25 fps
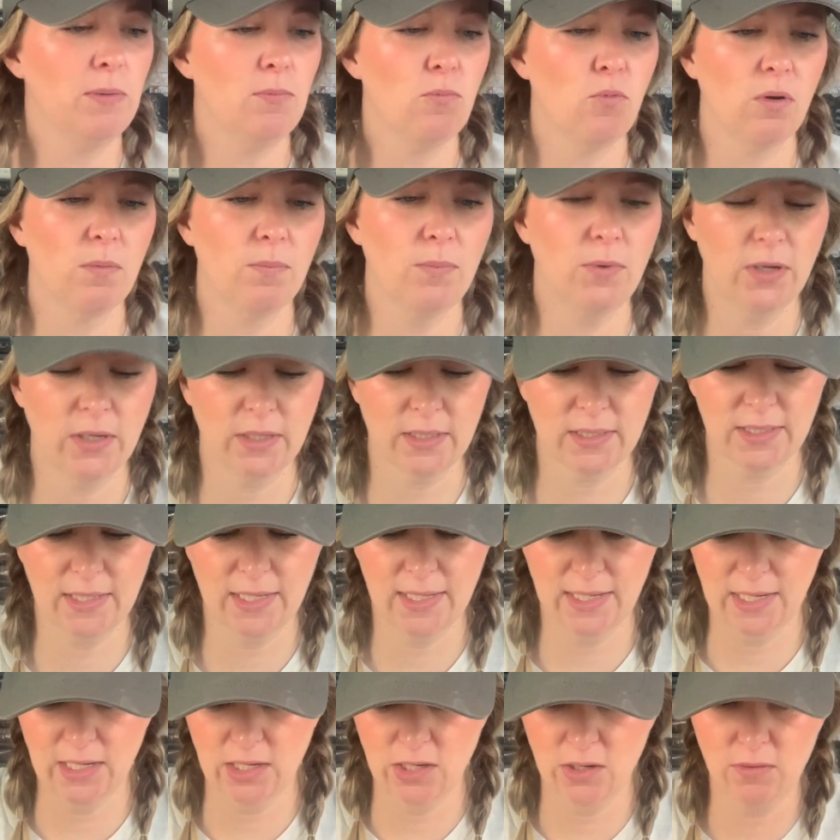more books. I
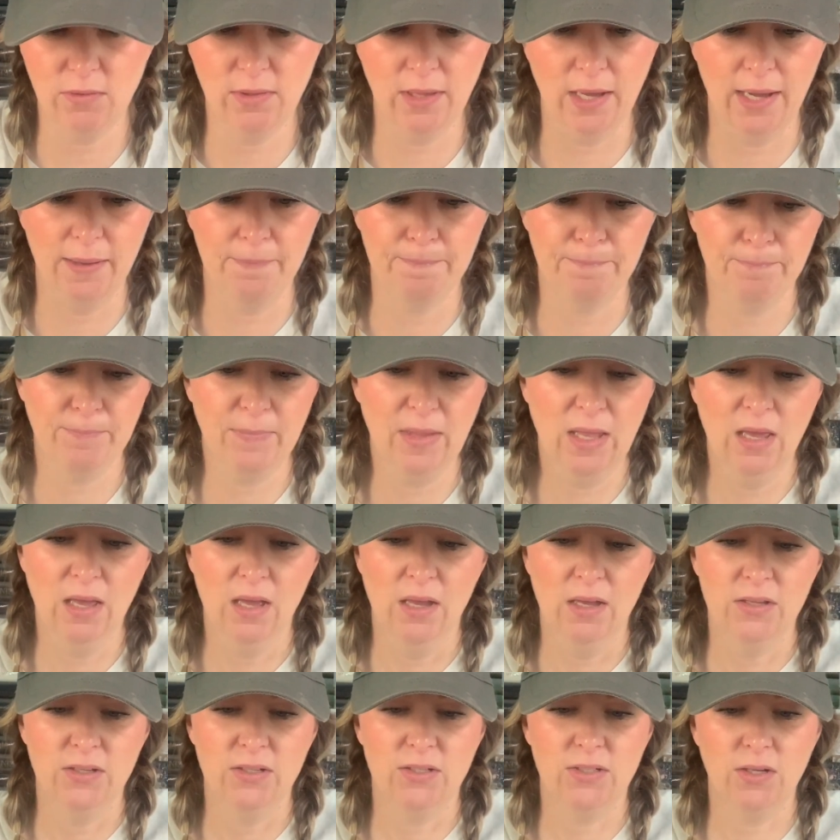didn't know that.
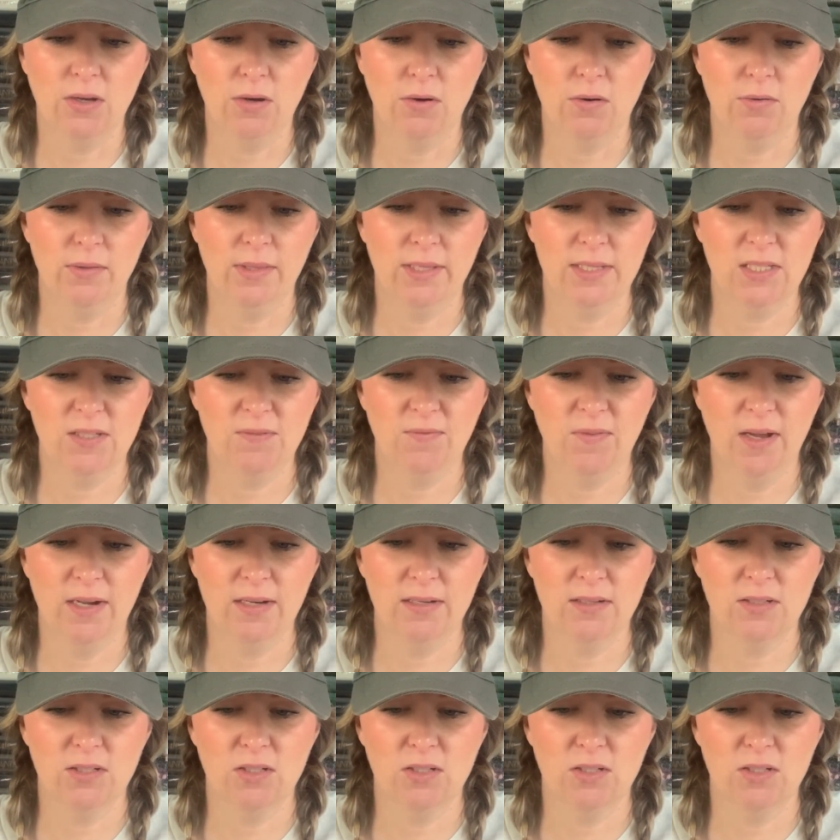So that's fun.